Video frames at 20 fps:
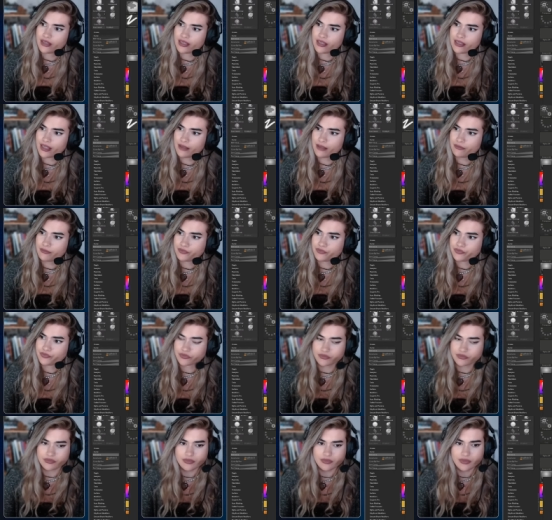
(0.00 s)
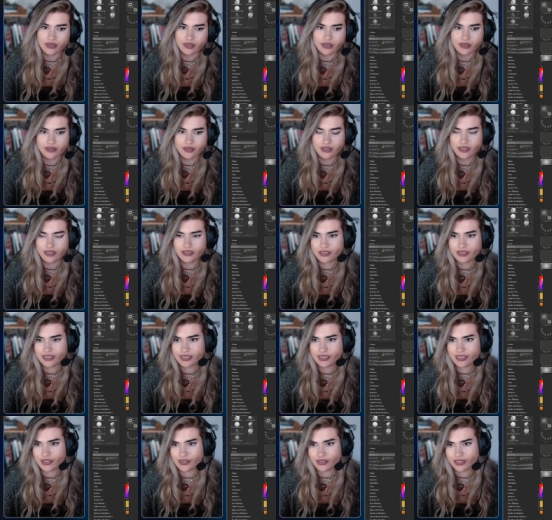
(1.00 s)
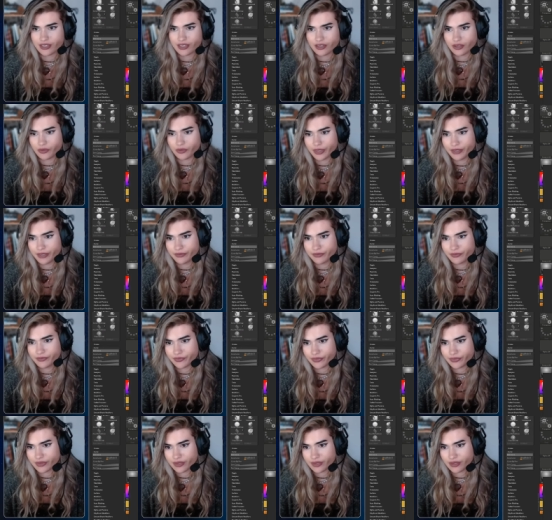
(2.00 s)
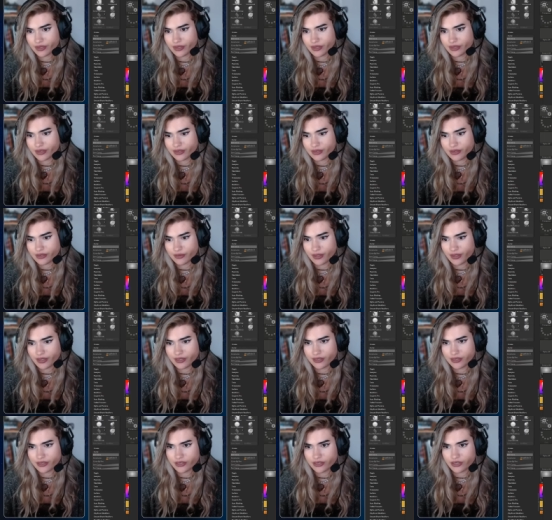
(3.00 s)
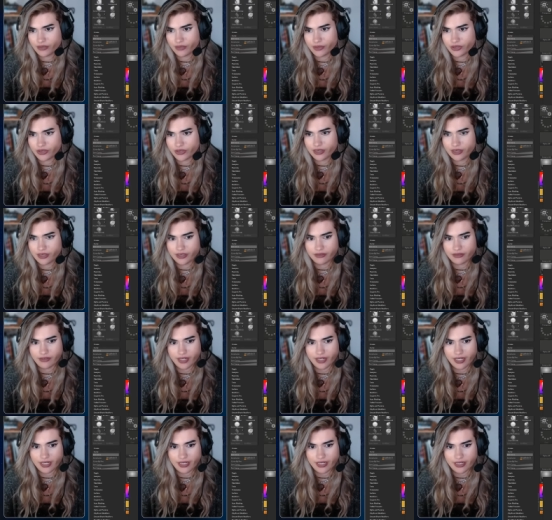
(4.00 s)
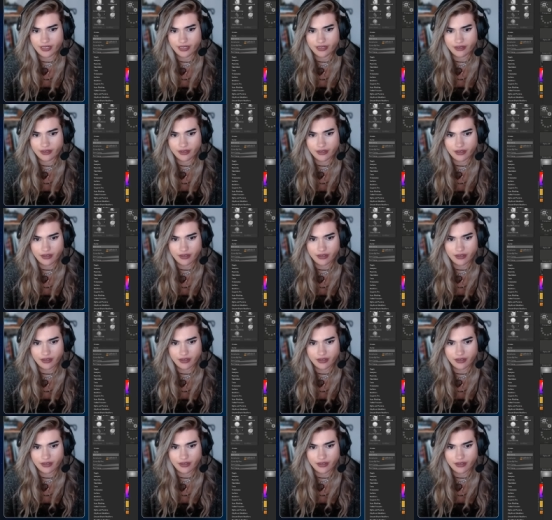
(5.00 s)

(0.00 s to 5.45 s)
Like that. So let's just detail it a little bit. I'm going to geometry divide.